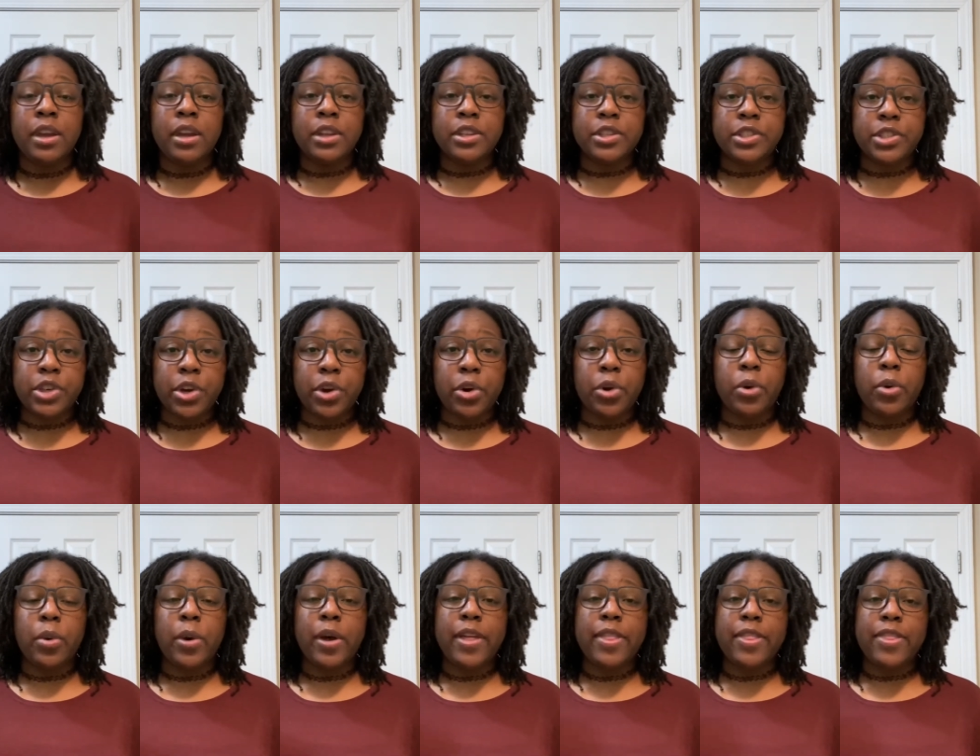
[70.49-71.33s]

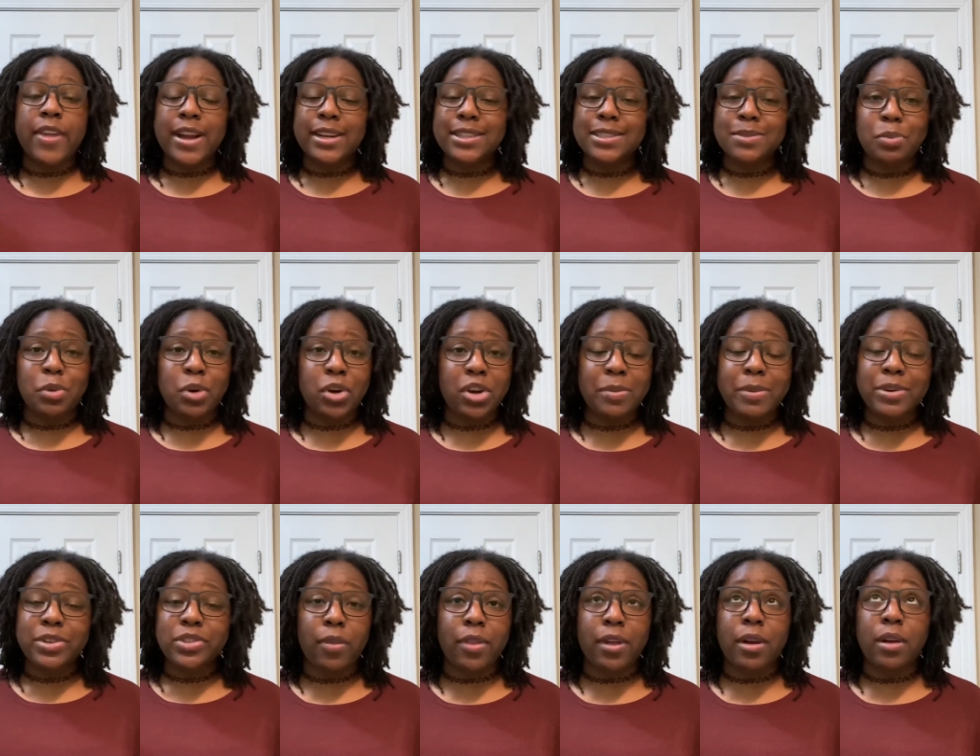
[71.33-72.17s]
So that's pretty
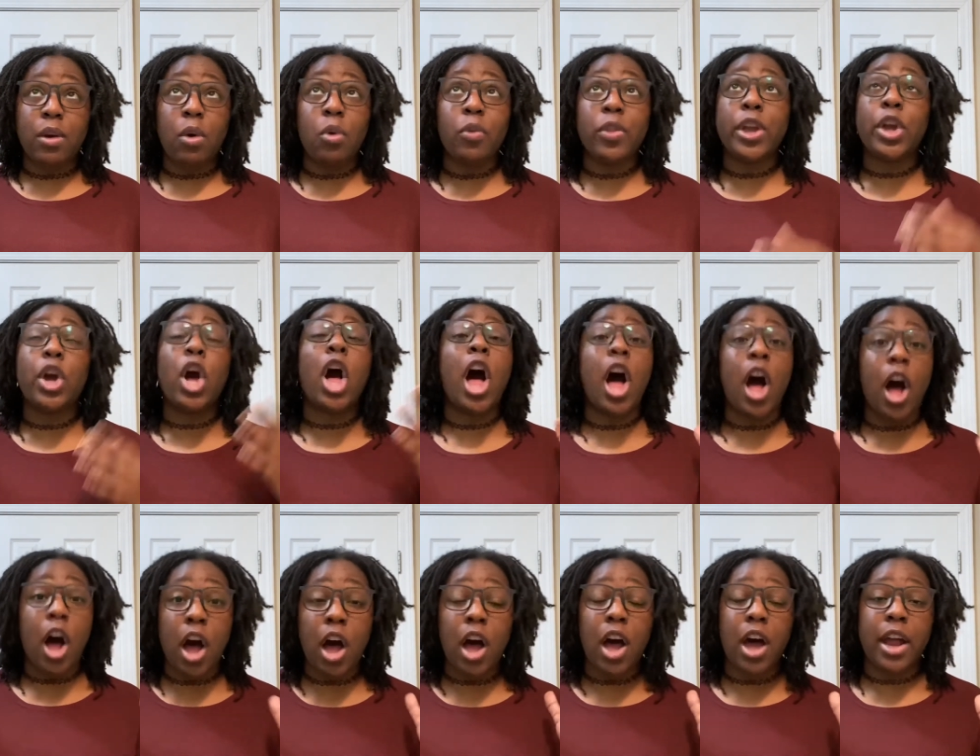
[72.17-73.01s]
much the only
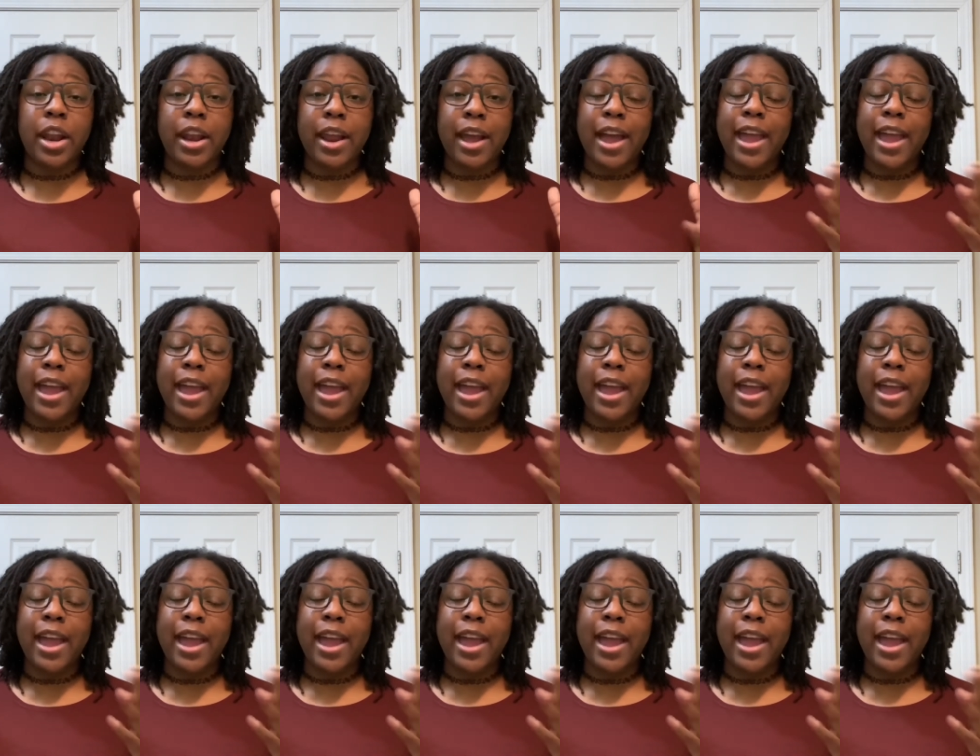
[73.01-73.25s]
con